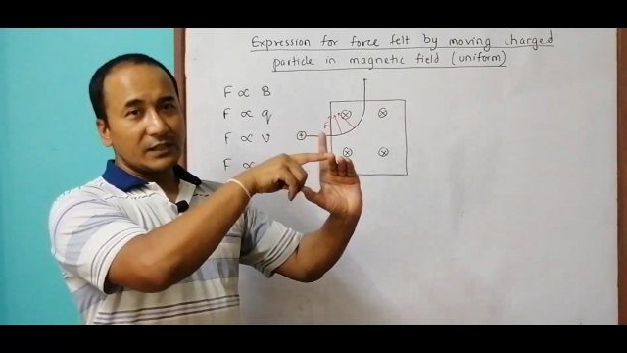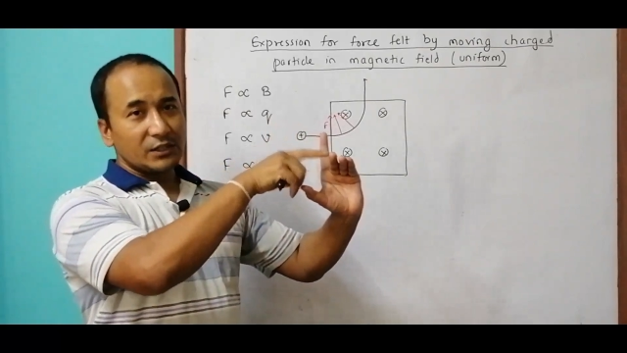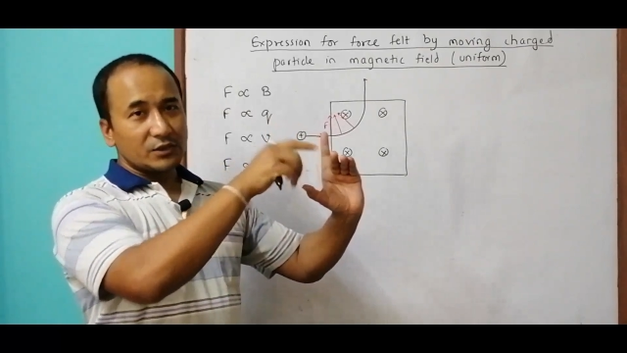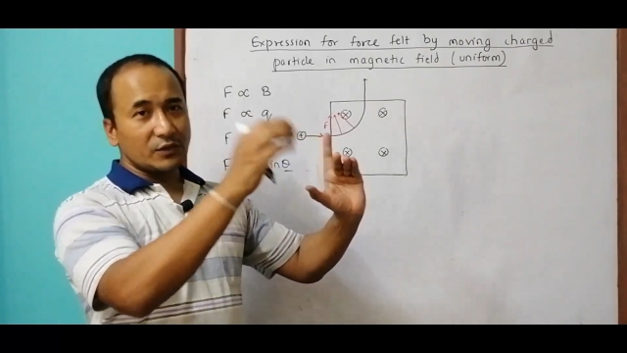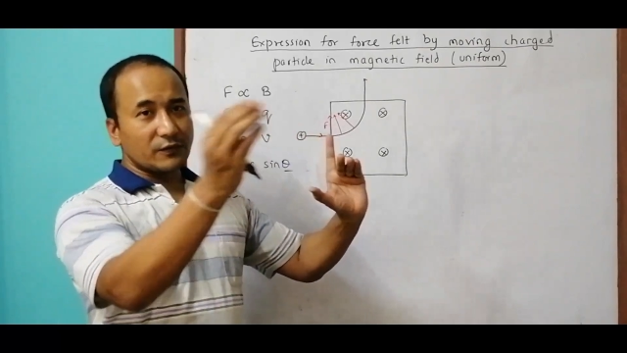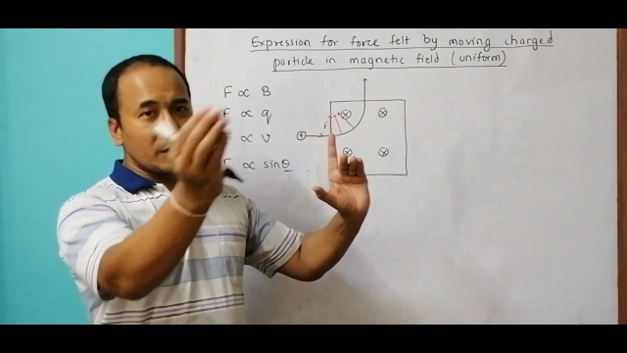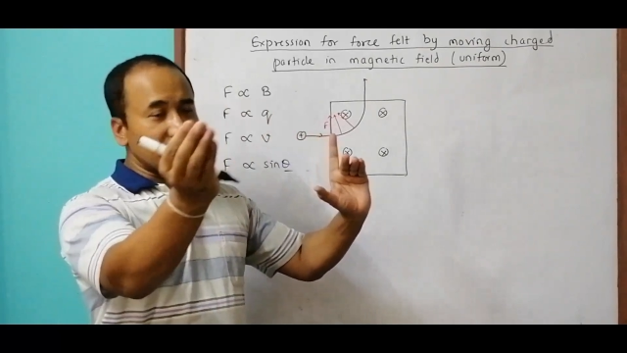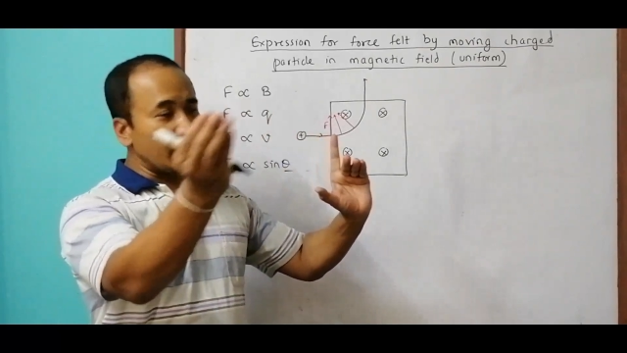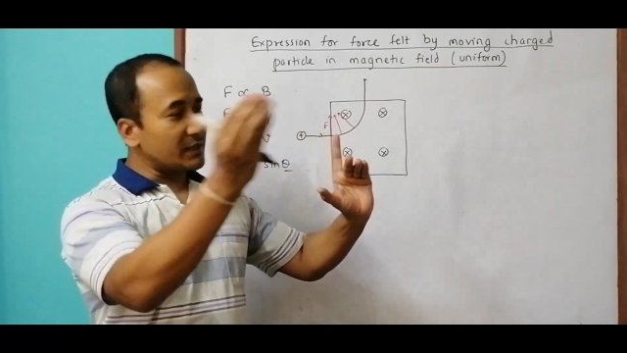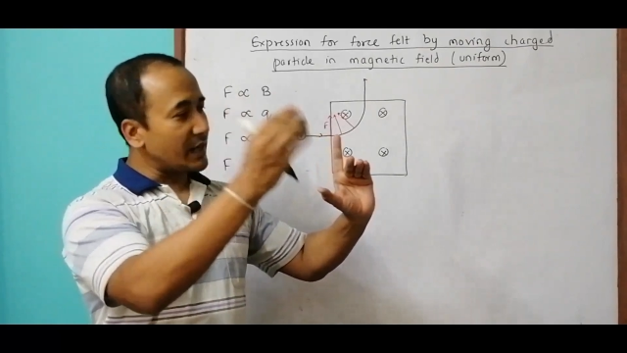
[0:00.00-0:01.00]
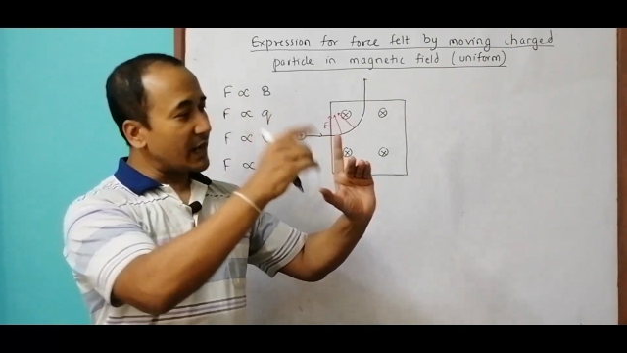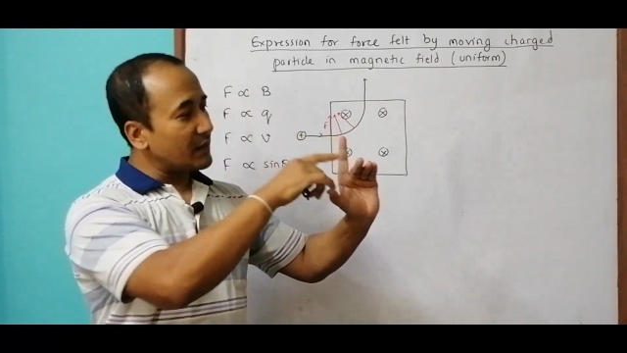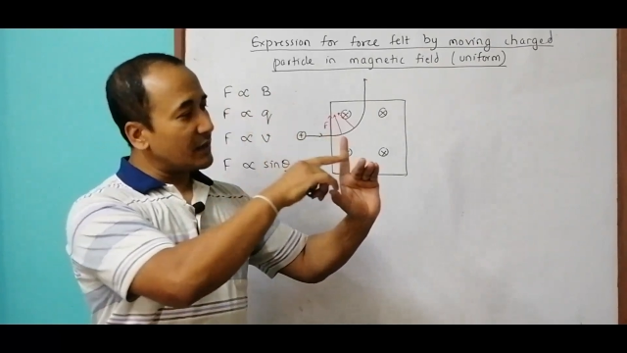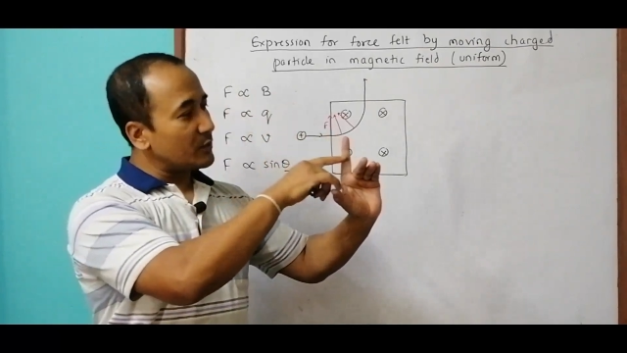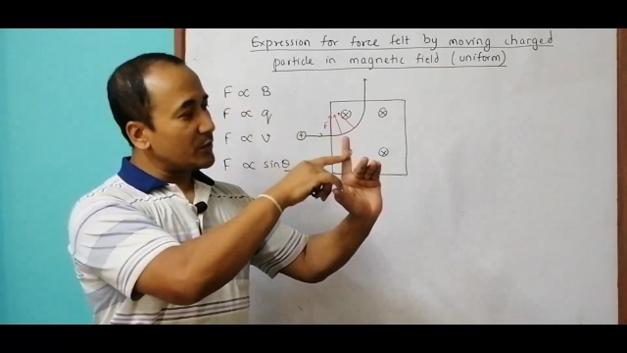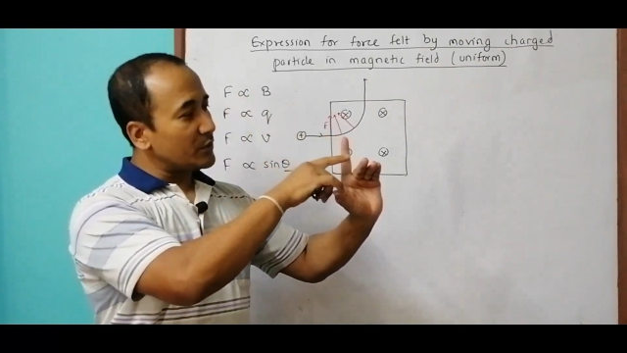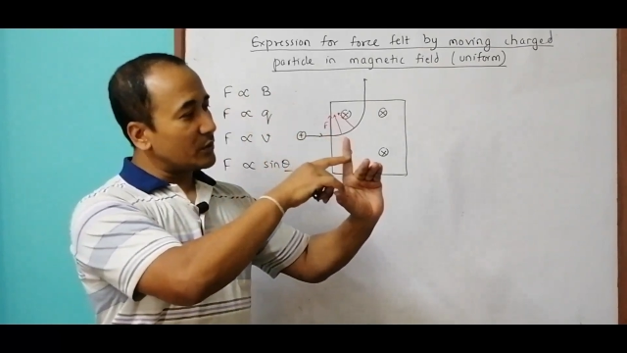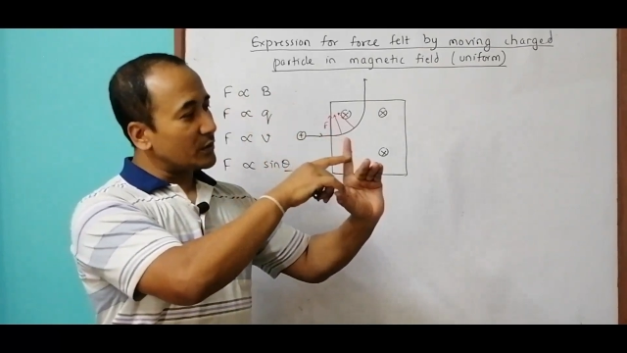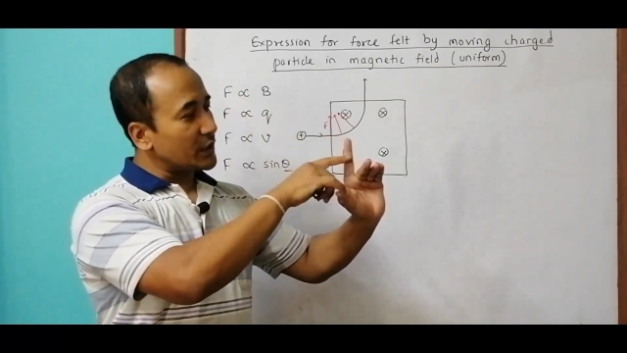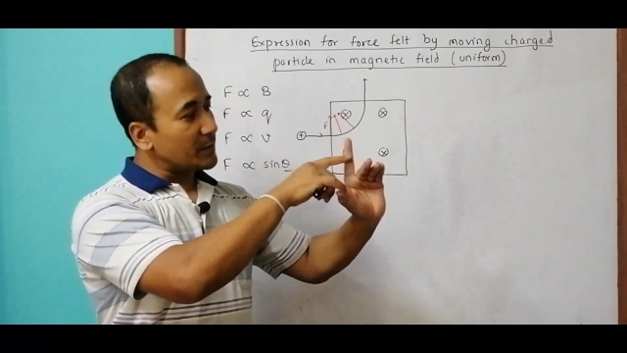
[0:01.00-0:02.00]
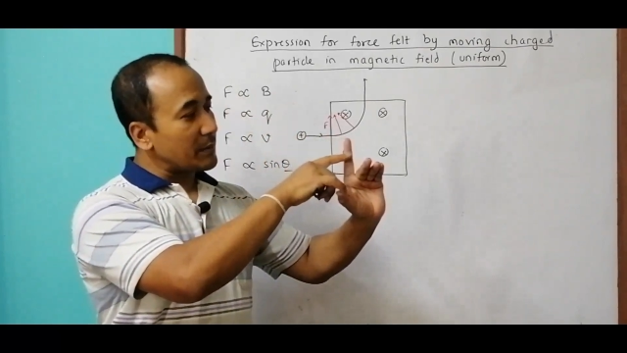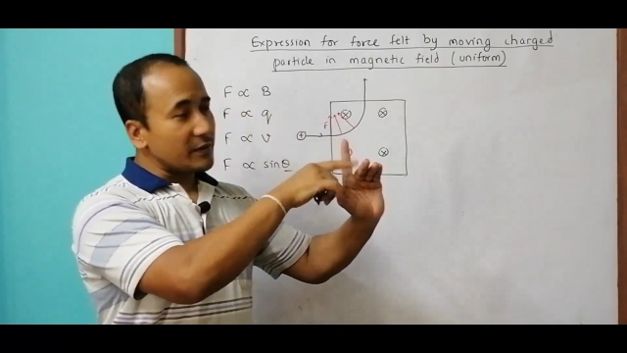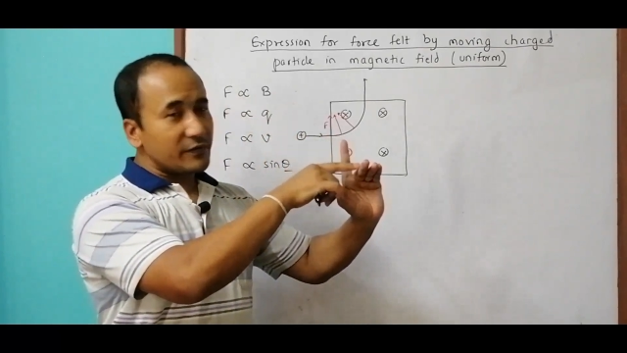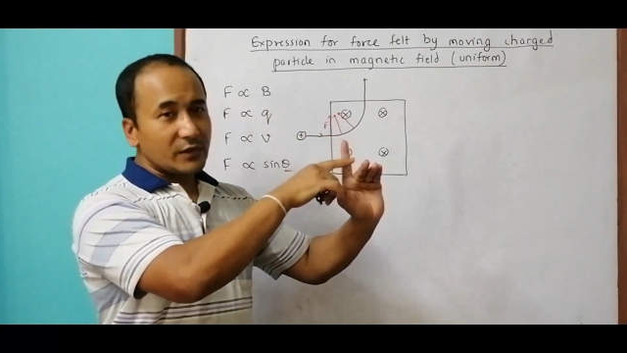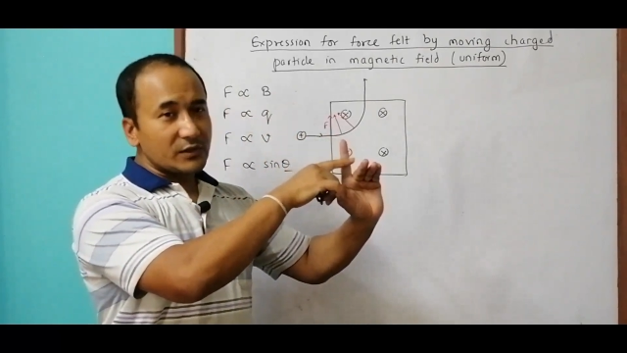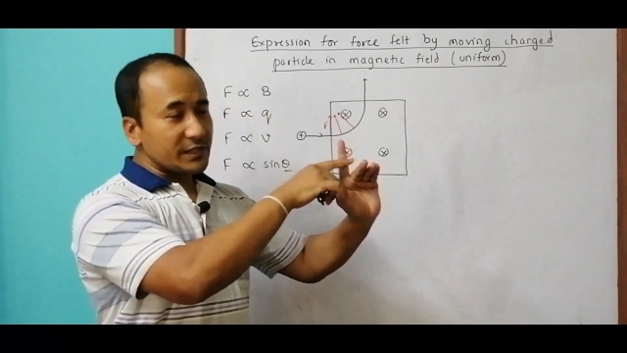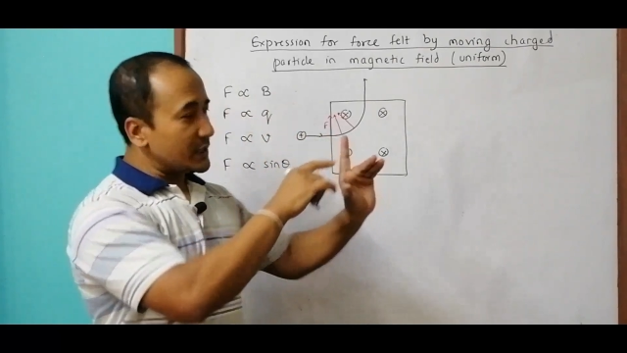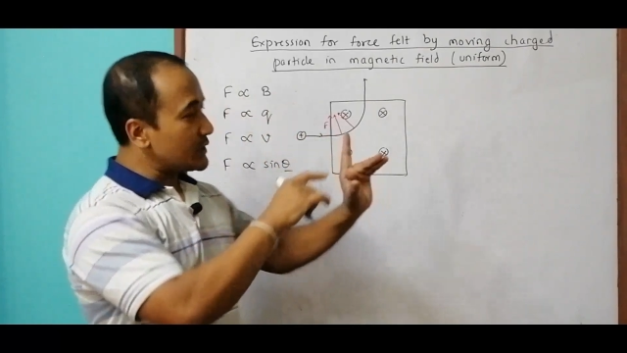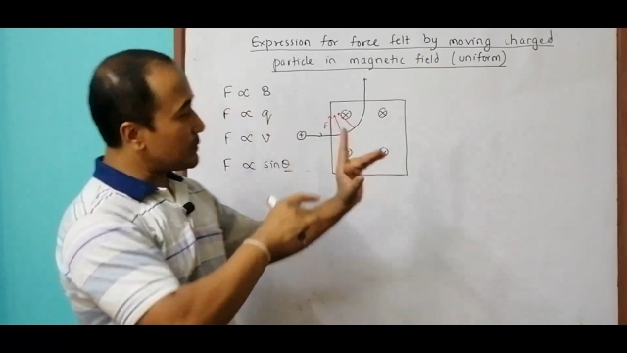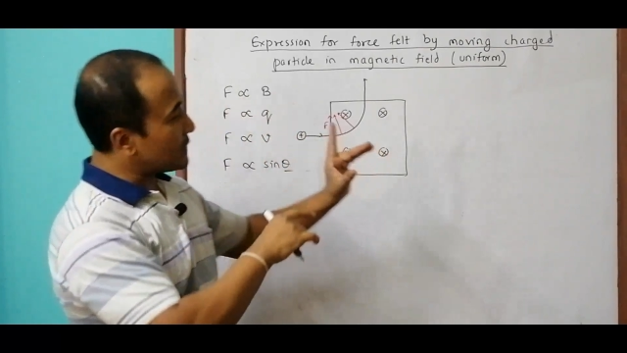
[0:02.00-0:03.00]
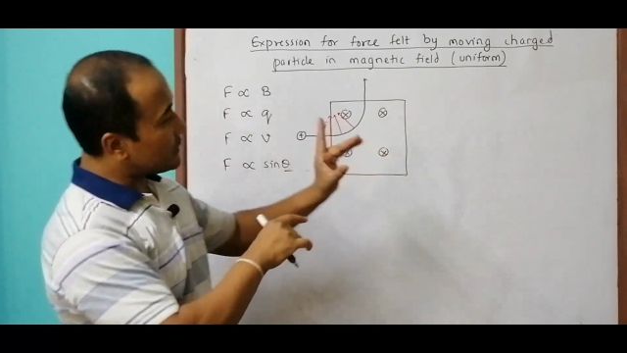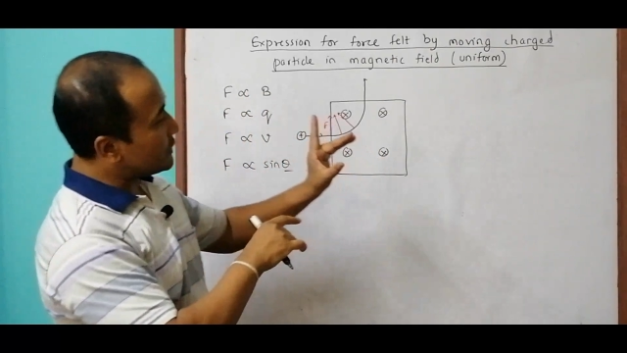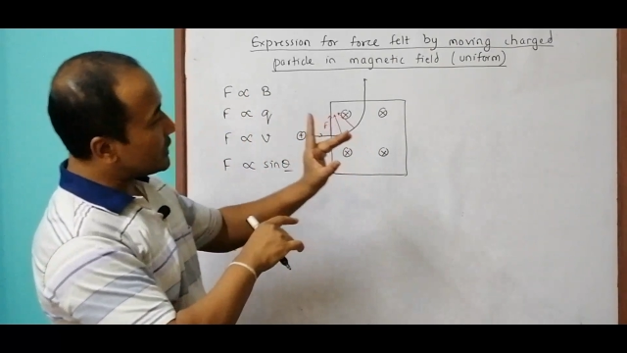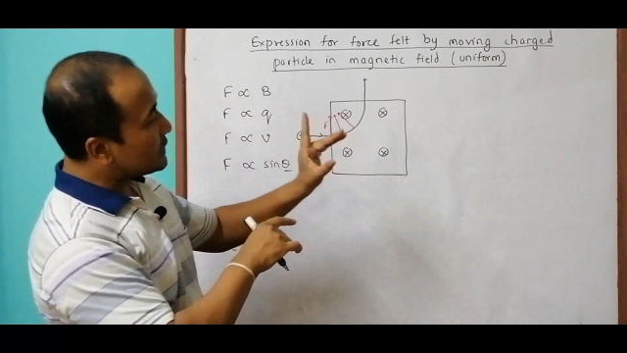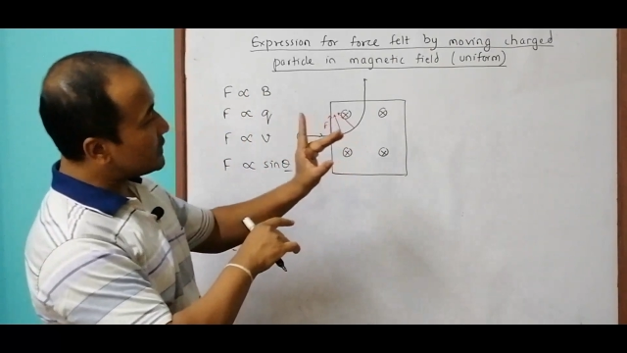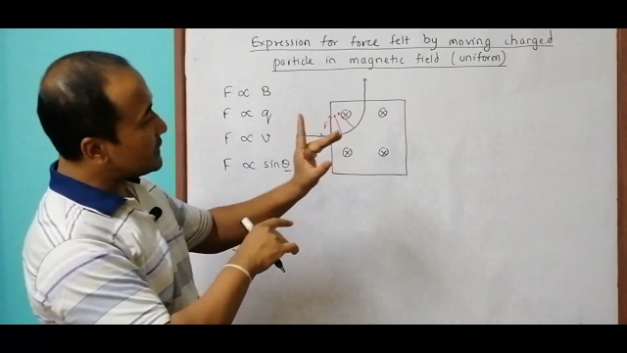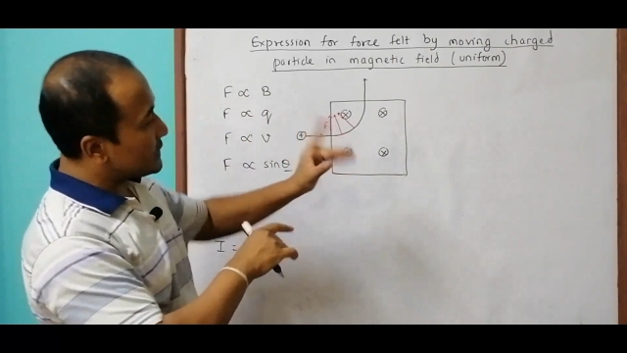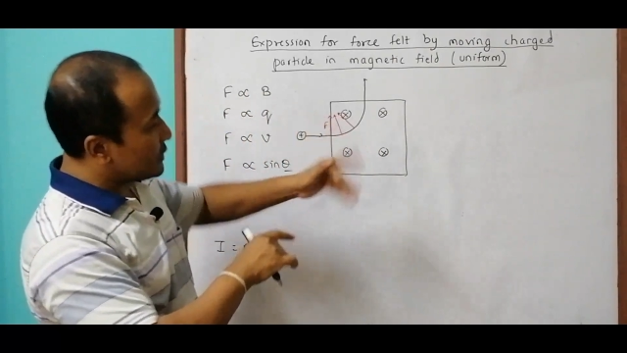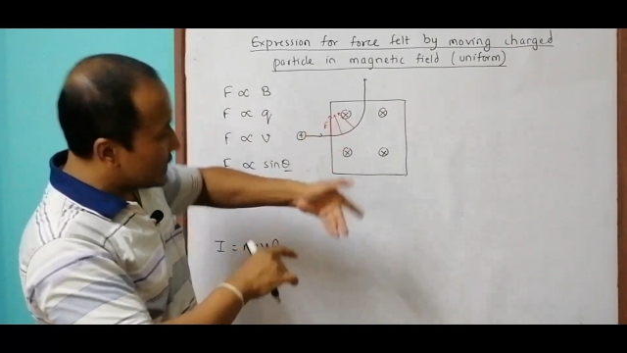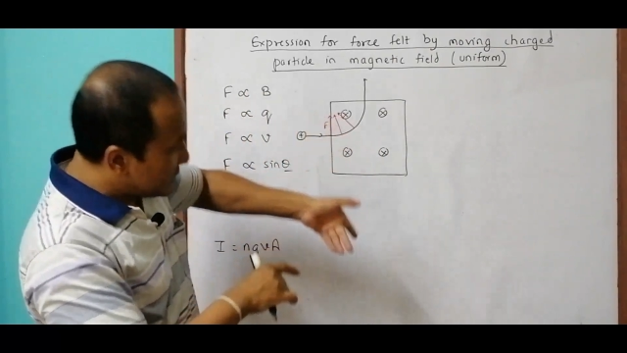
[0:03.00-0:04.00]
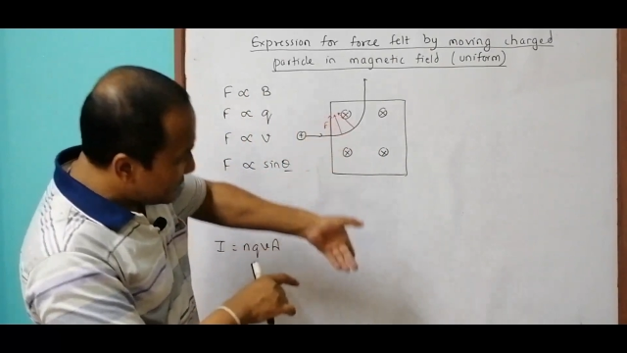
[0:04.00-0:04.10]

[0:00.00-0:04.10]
So from that angle, it might be difficult to see this, but we can see this. You can see